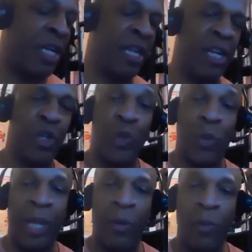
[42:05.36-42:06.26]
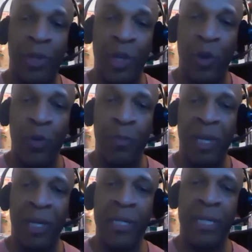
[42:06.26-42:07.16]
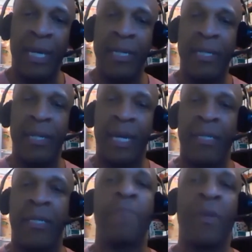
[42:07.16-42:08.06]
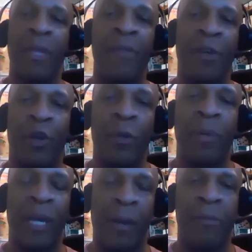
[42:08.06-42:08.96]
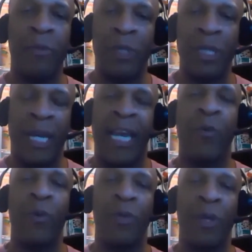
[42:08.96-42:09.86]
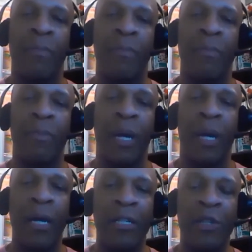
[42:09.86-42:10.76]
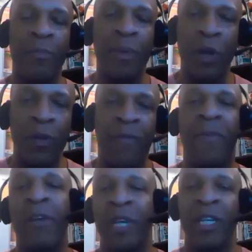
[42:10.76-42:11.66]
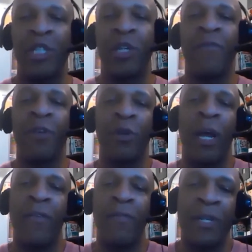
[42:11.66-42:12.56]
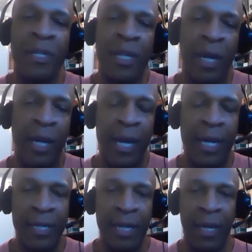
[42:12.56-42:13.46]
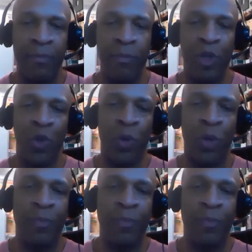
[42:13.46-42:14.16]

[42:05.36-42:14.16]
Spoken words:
that you're doing that with youth, because that's something that they're going to be able to take with them to build the foundation of their life as they mature.